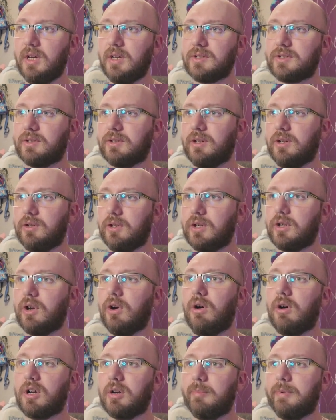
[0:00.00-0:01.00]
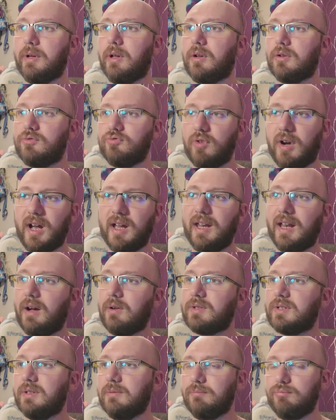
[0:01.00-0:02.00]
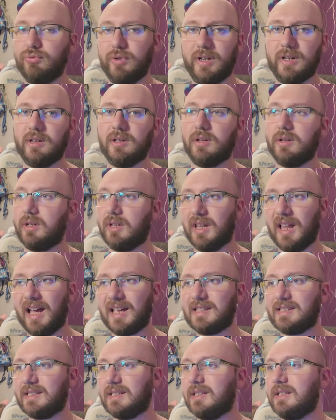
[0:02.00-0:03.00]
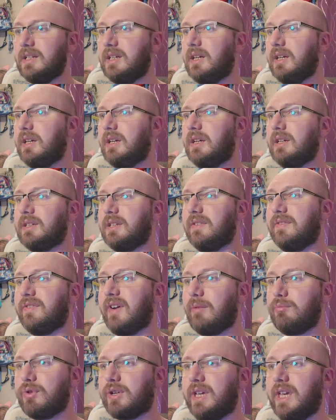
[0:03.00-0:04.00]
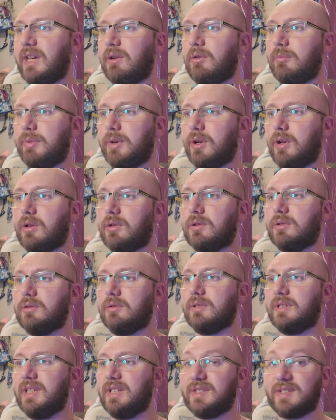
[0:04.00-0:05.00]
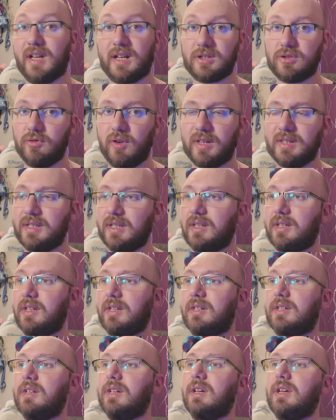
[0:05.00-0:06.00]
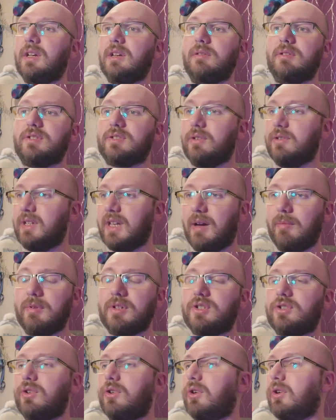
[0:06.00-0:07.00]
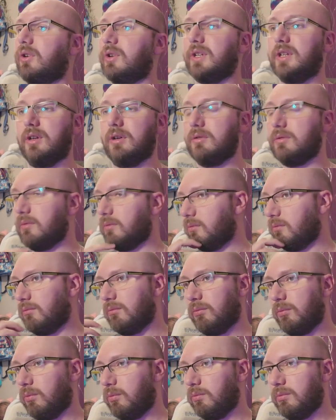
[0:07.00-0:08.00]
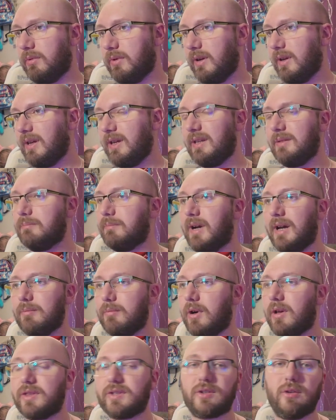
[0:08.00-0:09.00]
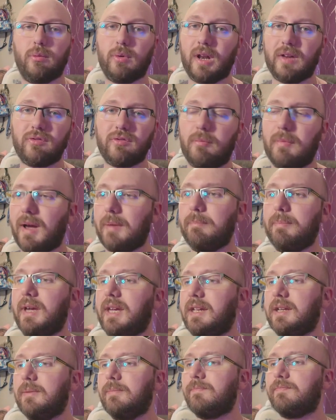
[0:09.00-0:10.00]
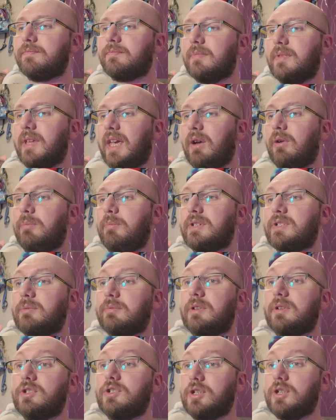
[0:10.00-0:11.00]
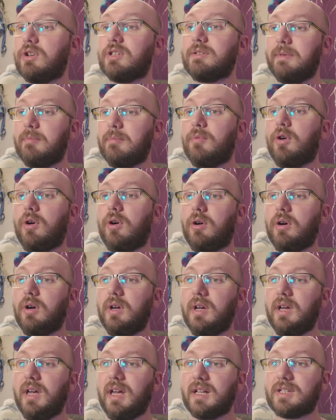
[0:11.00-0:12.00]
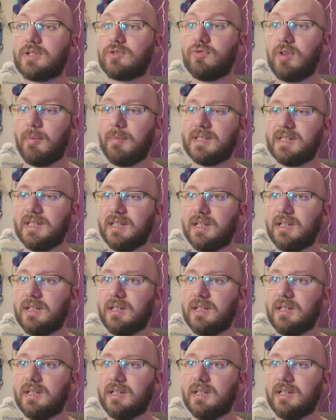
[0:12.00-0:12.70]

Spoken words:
So, you know, your cork would be all dried out and brittle and lighter. Your fabric here would be all desaturated and sun damaged, or, you know, eaten by moths or whatever it might be. It would be something that shows a bit more extremity.